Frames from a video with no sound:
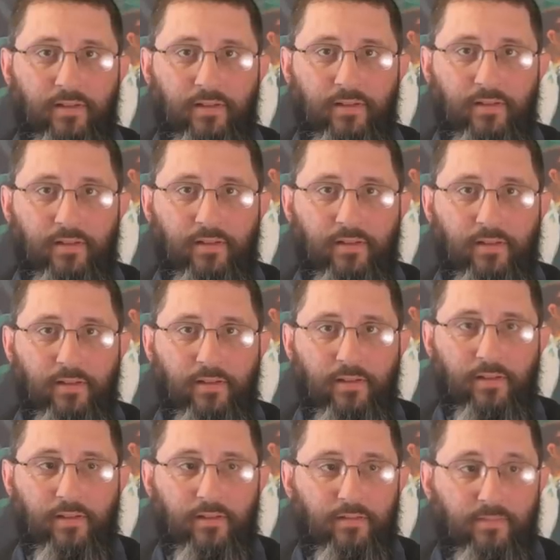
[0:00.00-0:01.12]

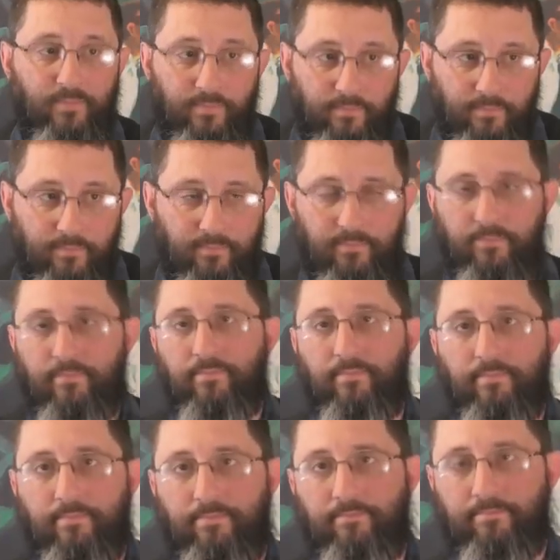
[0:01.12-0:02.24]

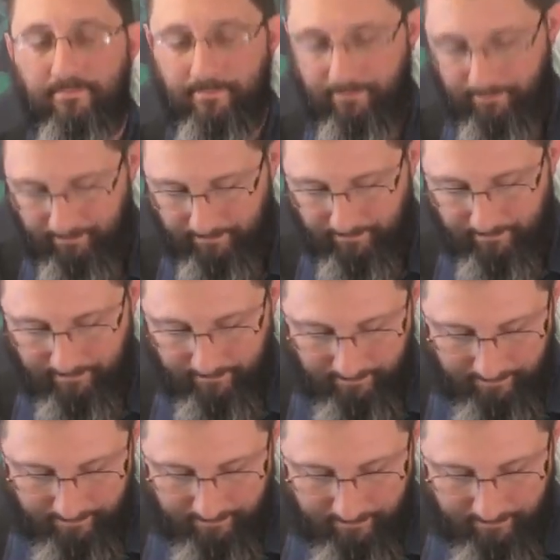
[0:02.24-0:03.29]
[no speech]